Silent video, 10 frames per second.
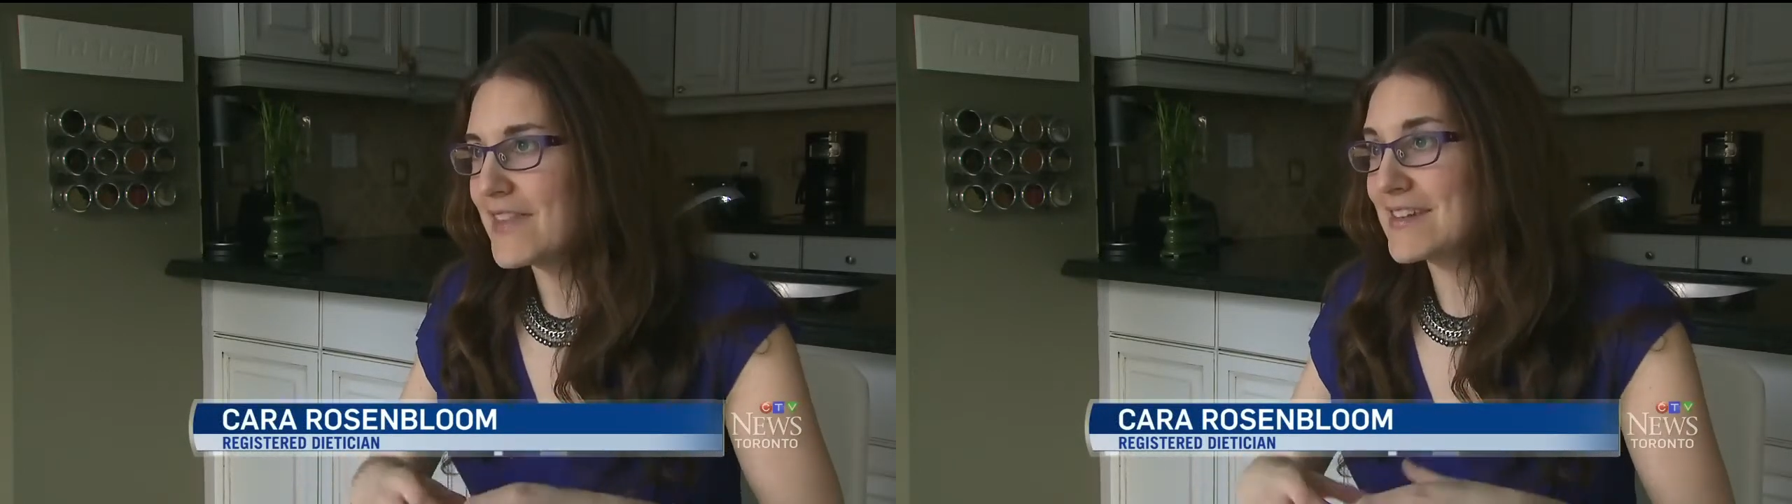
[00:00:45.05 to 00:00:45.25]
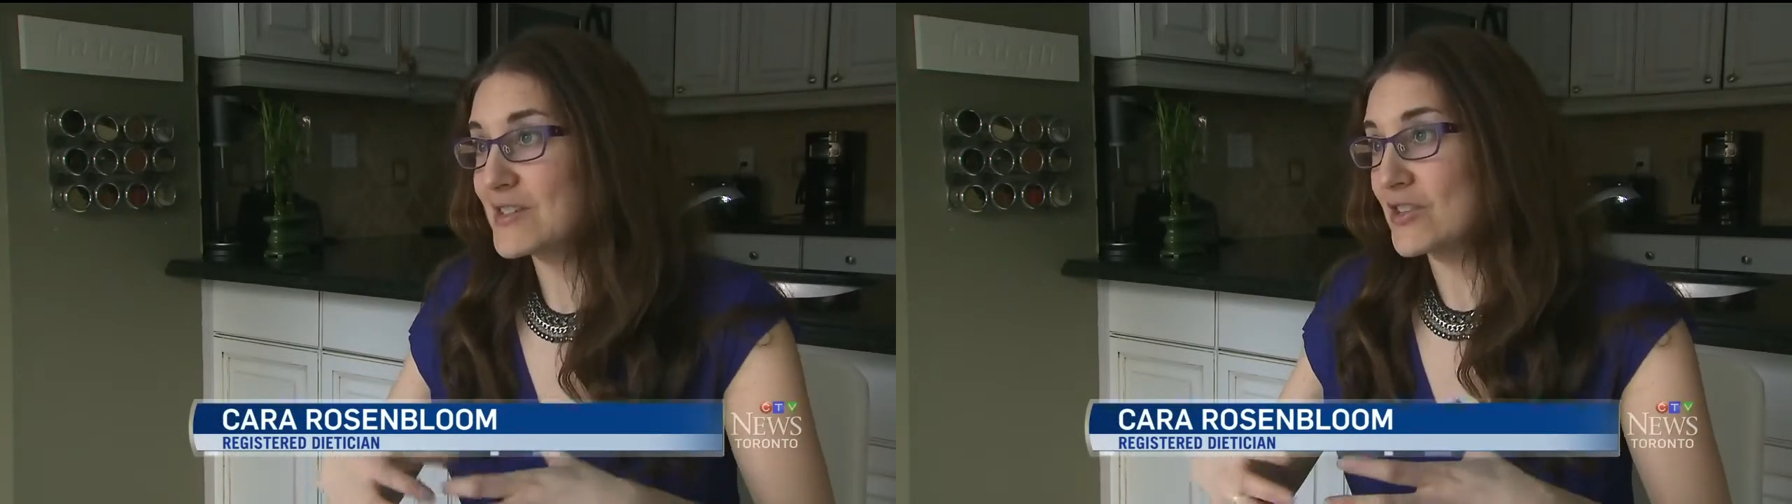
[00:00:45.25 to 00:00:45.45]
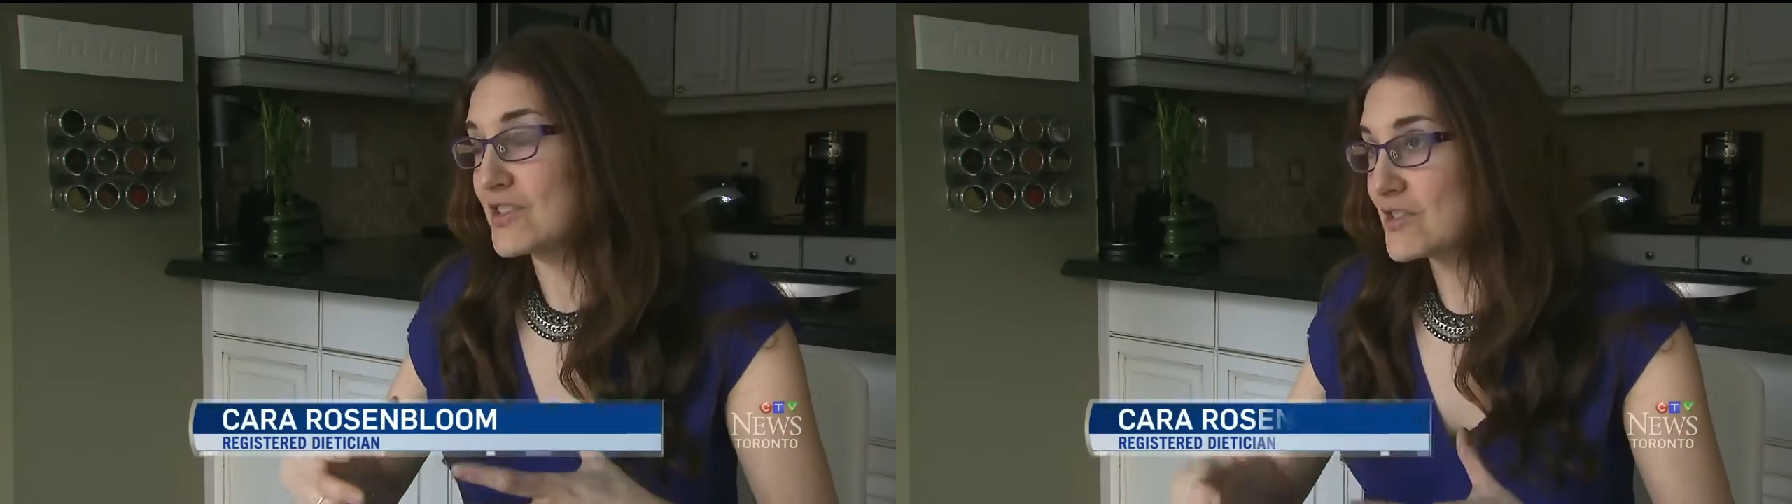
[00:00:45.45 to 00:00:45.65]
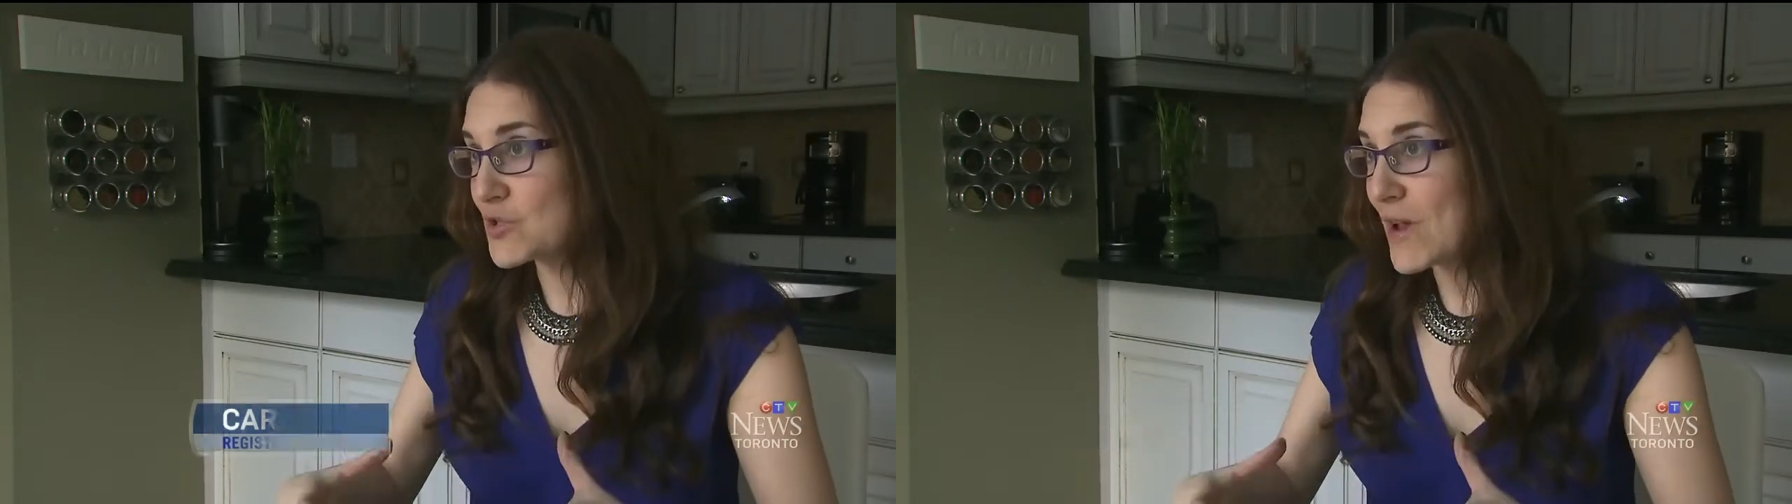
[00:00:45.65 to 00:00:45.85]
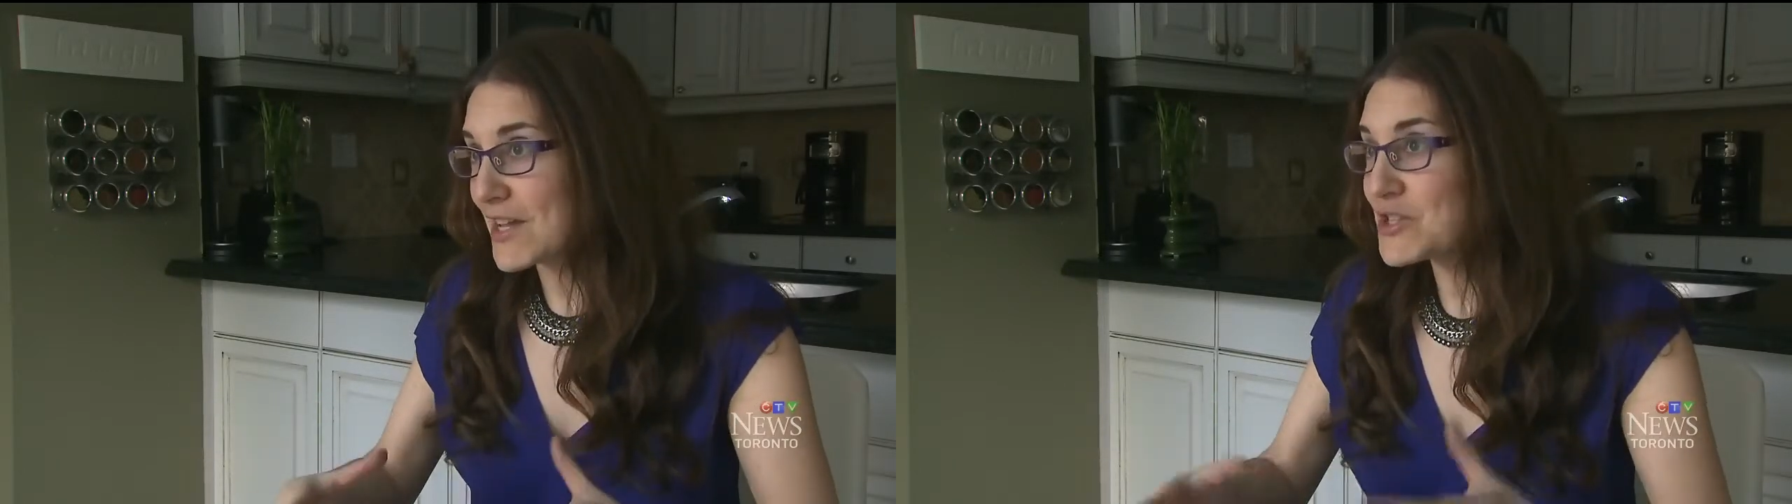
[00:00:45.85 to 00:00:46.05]
that start to
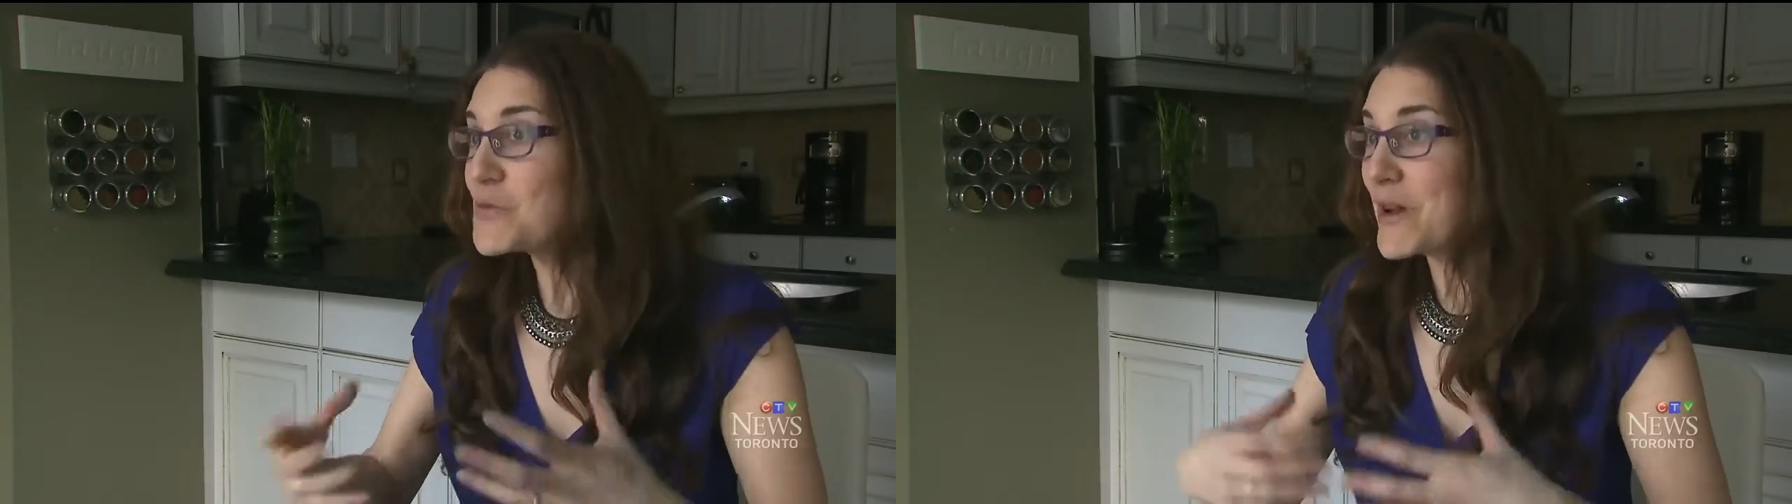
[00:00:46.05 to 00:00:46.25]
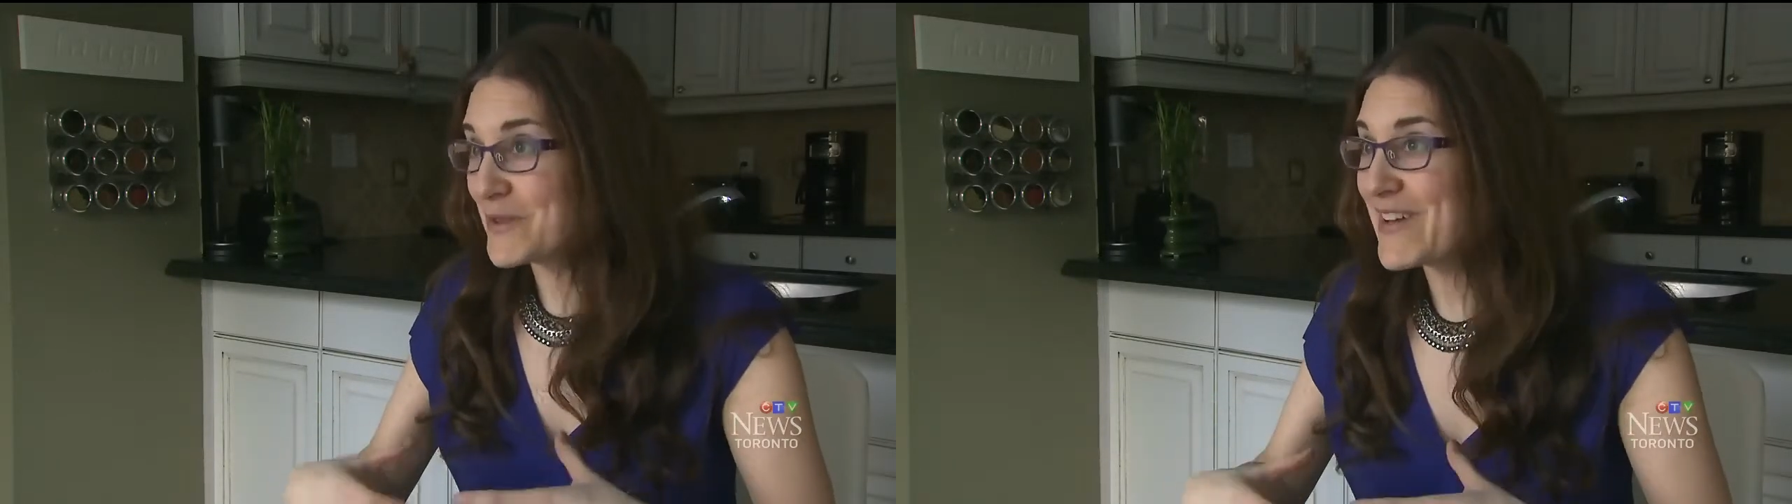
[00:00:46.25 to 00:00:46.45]
stretch when